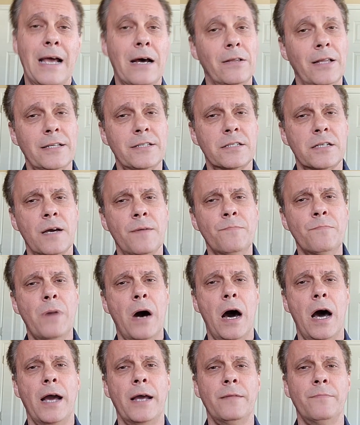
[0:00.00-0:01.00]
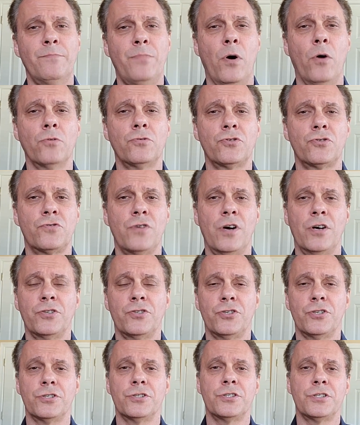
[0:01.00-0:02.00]
Now let's combine both
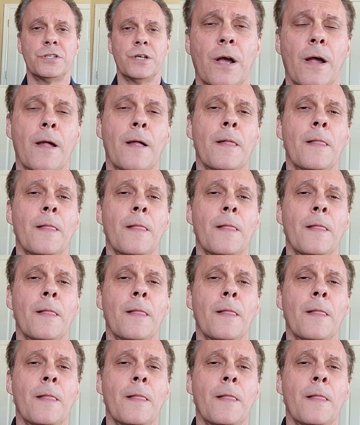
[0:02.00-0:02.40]
structures.